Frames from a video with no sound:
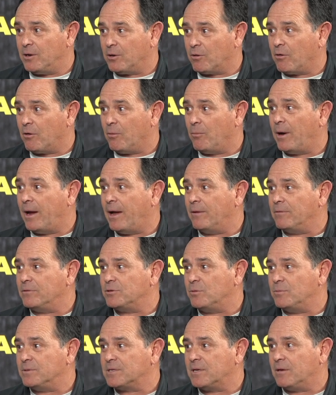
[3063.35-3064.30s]
Tina Kerbrat,
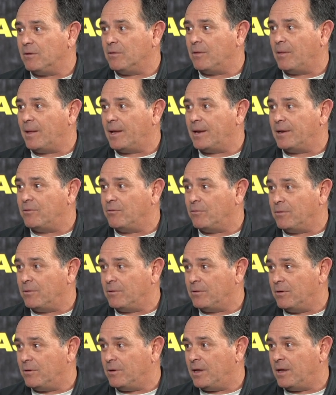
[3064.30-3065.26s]
she was killed in line of
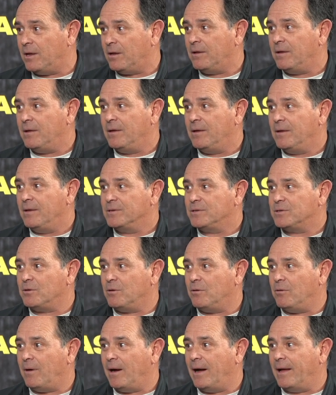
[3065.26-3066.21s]
duty.
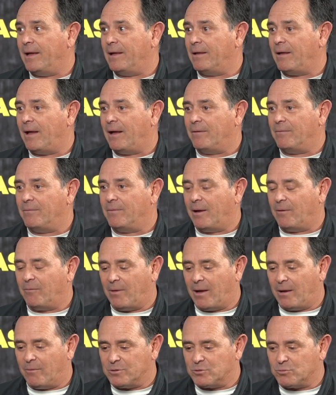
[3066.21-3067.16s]
So I
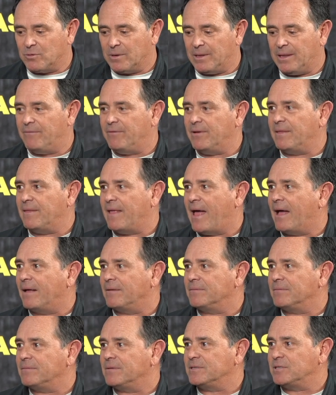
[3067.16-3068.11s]
was reliving
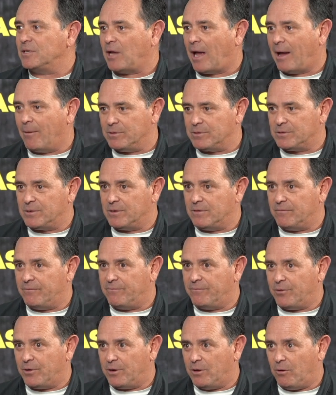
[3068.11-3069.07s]
that because I was
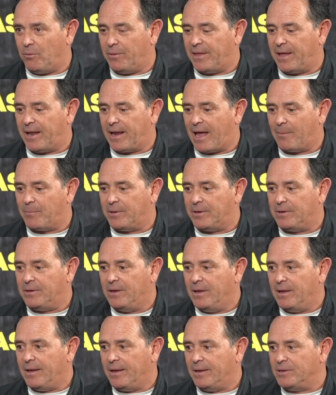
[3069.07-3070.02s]
in Foothill when that
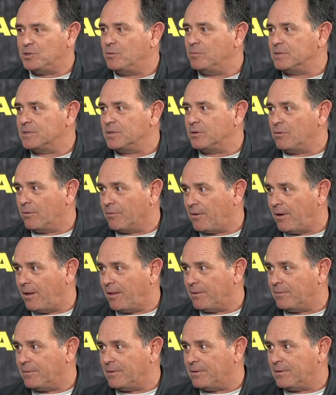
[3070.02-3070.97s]
happened, and she was in North
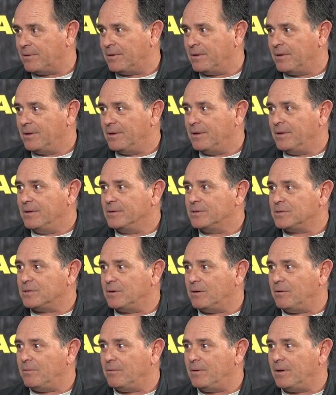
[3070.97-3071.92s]
Hollywood.
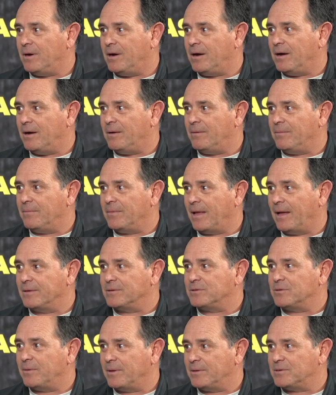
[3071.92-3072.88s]
So
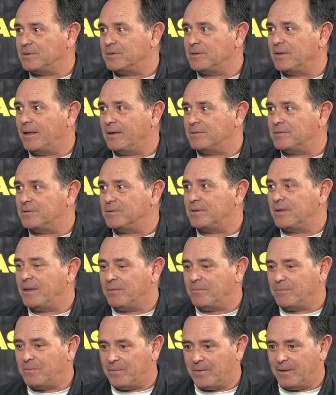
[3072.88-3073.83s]
so
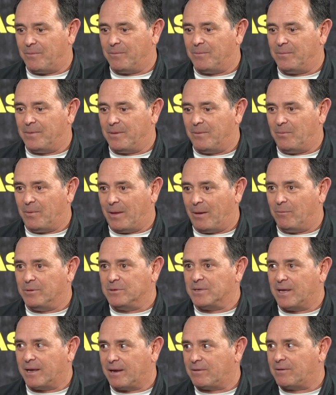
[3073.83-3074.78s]
that
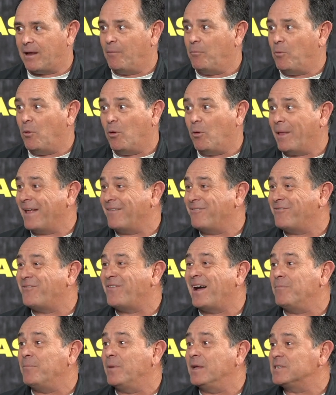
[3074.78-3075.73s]
was like, and we only had
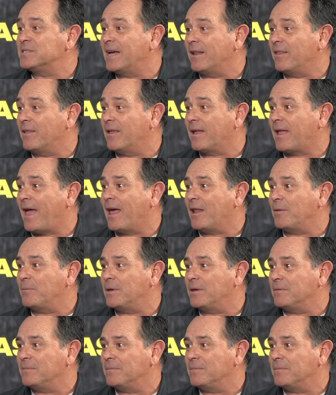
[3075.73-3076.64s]
5 months out of the academy.